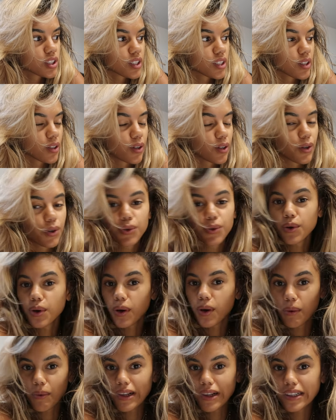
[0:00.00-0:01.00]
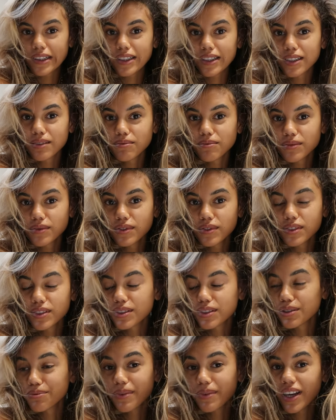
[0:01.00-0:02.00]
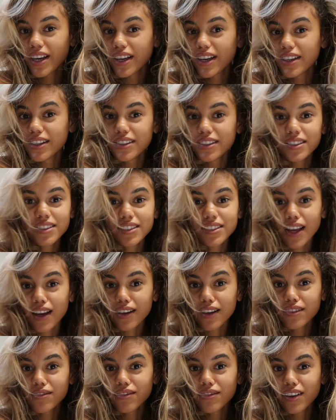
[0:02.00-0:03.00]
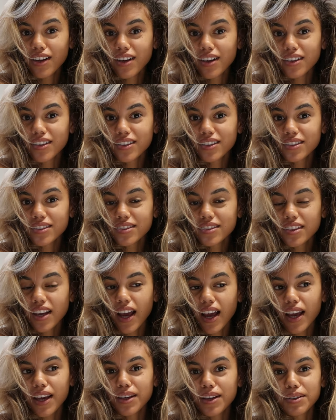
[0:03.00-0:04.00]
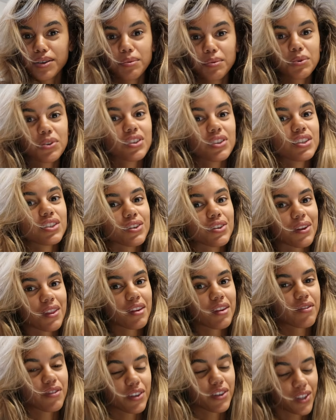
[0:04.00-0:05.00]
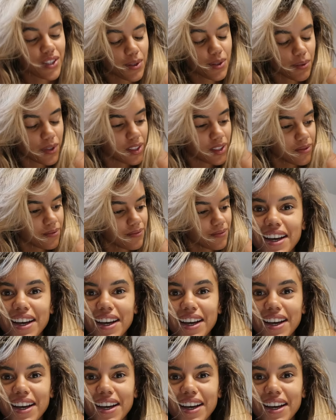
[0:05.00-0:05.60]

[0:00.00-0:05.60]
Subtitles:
So, welcome to my second vlog. I hope you enjoyed the first one.